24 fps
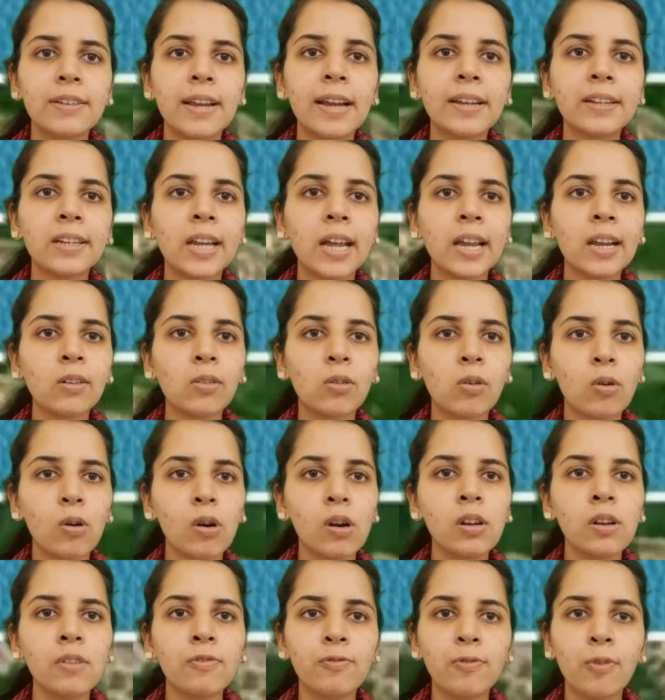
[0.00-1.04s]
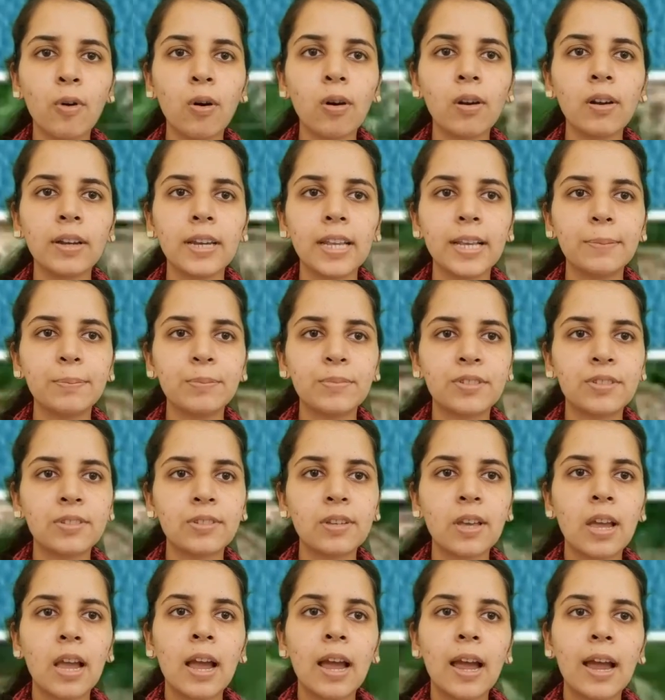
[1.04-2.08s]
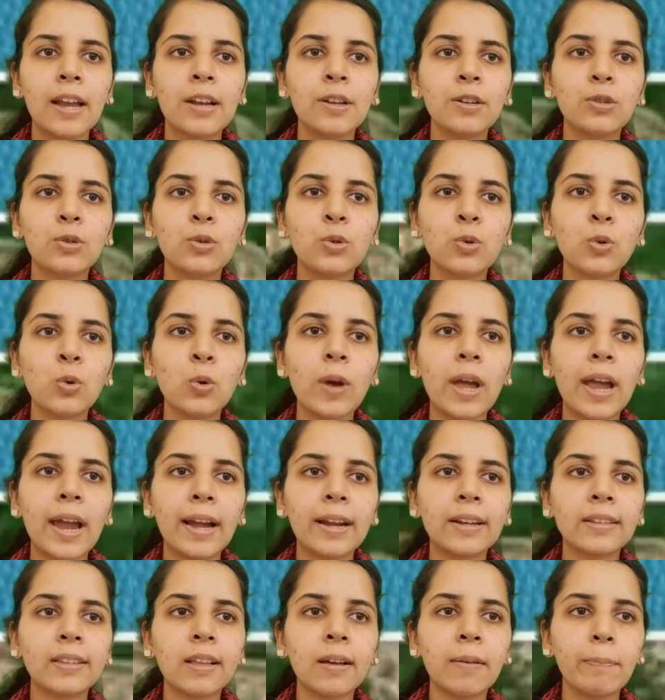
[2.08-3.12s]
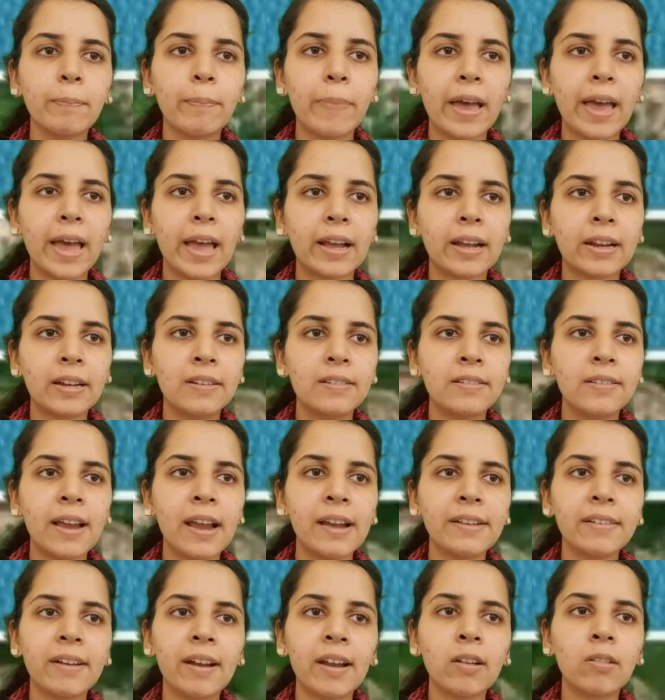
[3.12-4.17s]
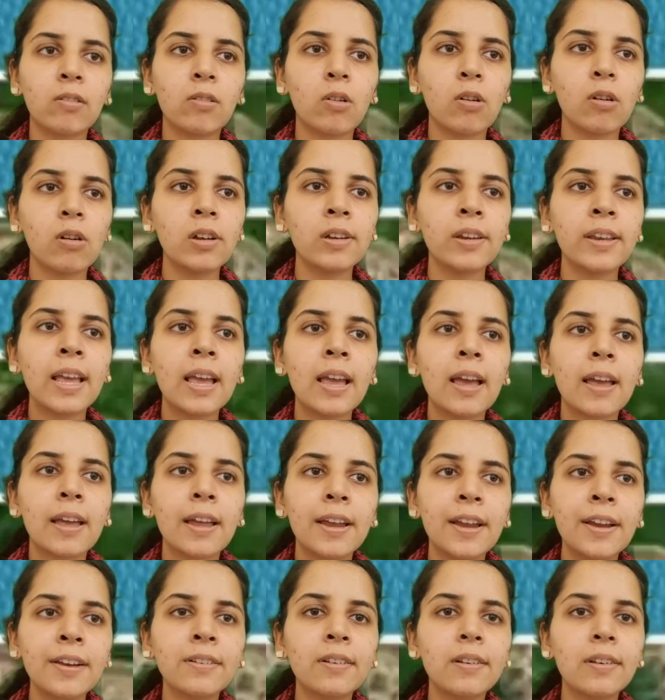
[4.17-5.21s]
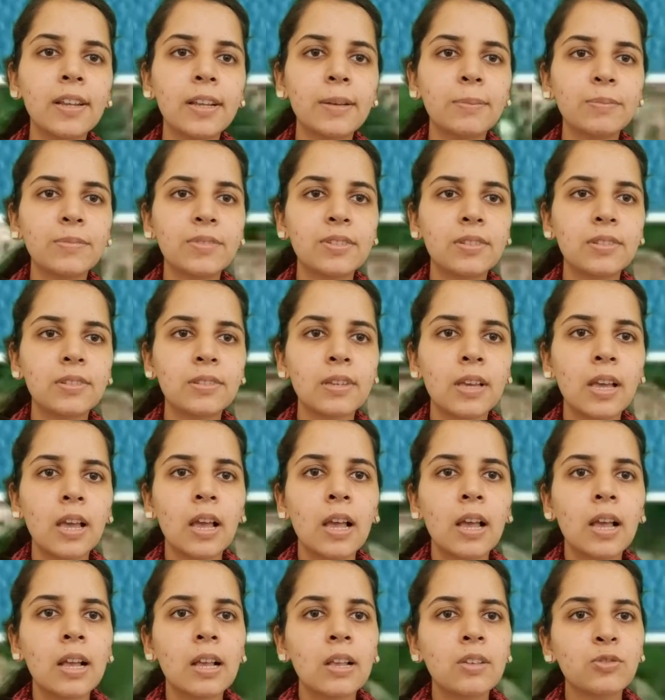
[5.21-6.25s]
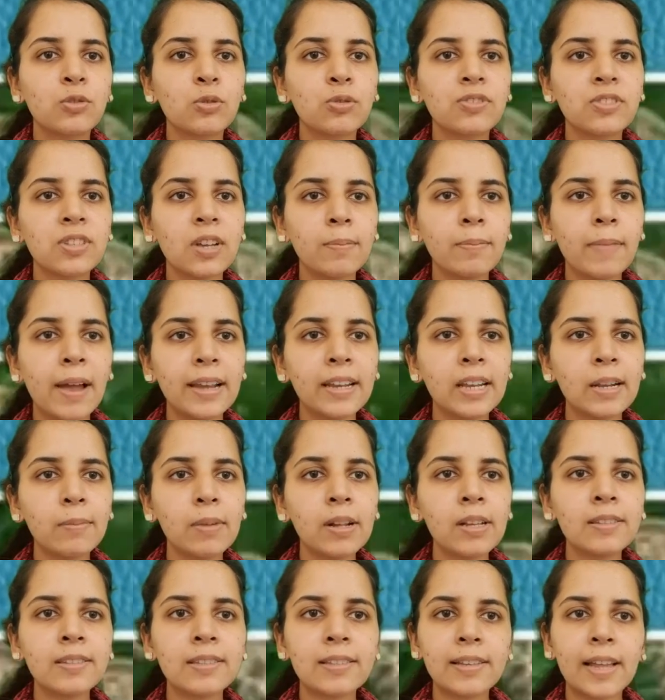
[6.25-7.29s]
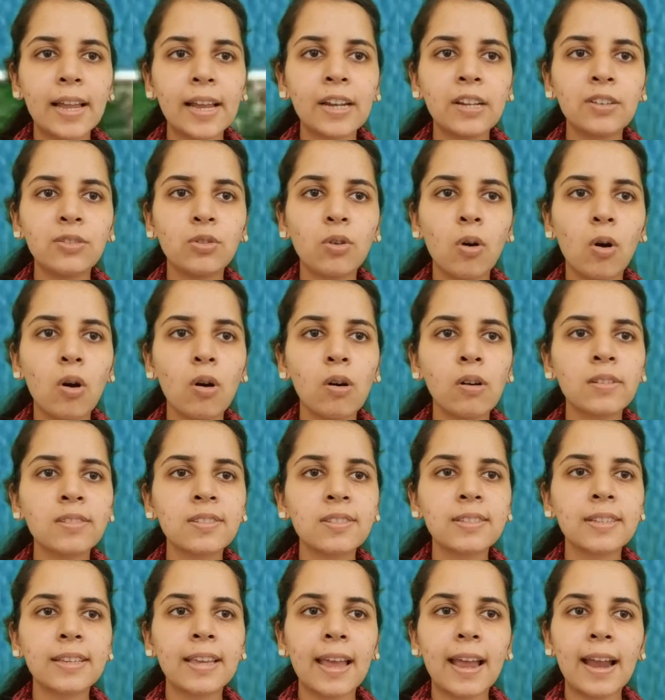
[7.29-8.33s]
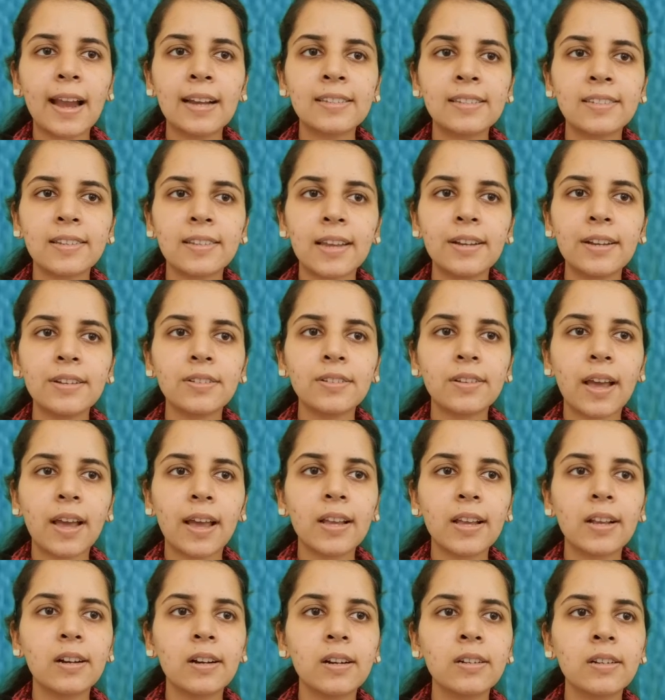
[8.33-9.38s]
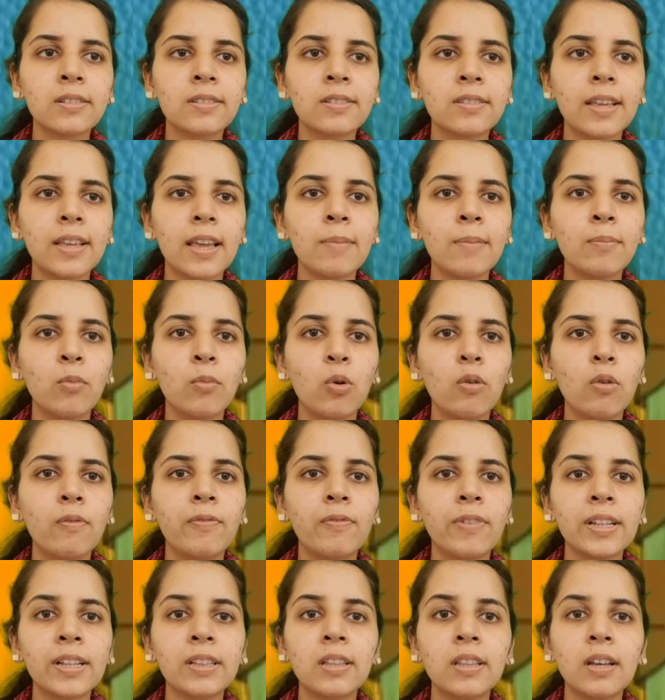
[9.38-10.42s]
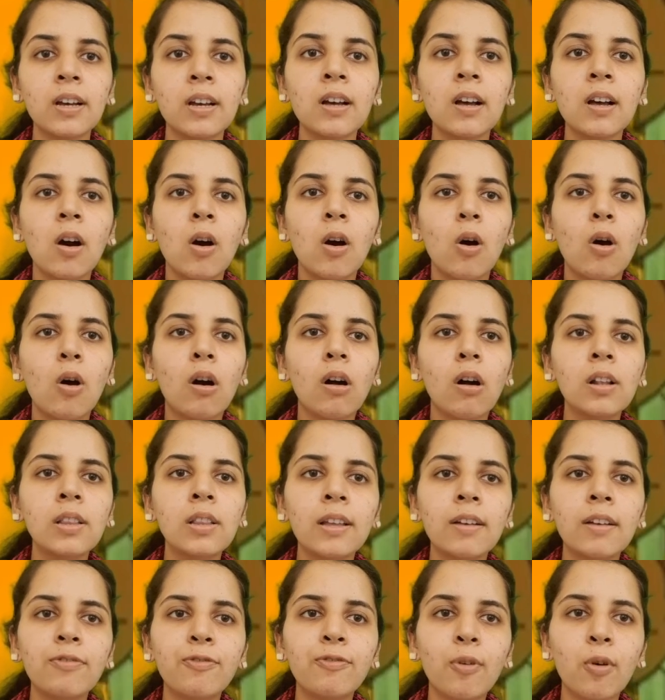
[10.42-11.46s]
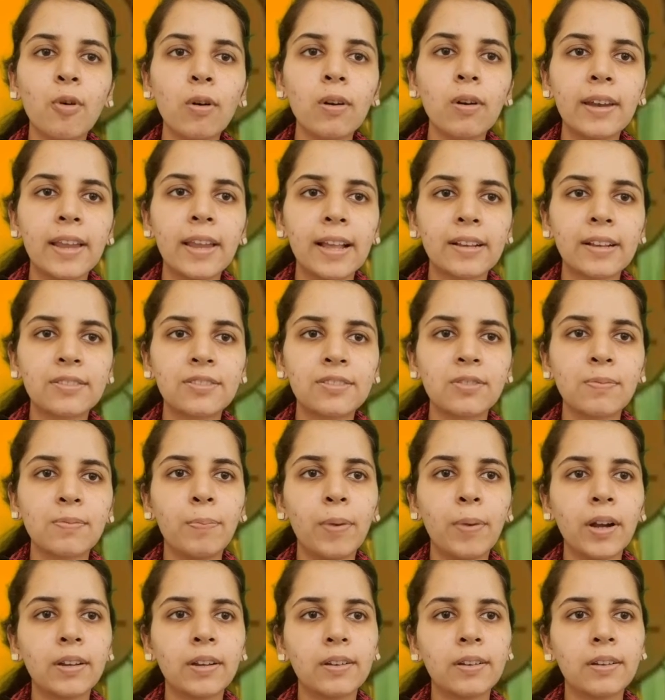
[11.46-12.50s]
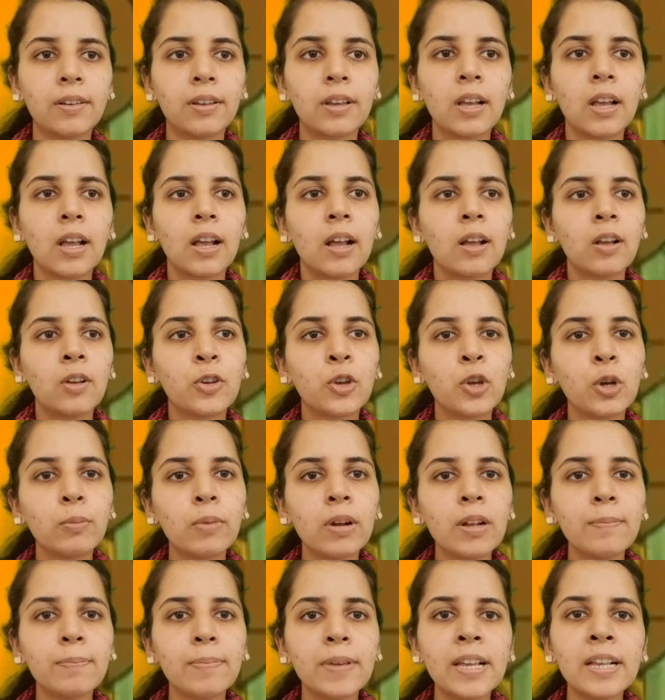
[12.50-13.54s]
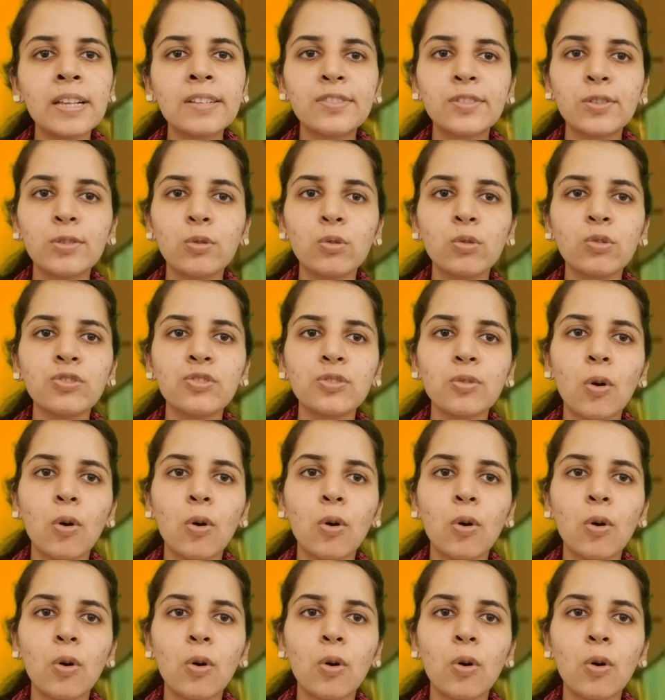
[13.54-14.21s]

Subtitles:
that are called forelimbs and 2 at the back that are called hind limbs. So some animals like dogs, cats and tigers, they move with all the 4 legs, but human beings use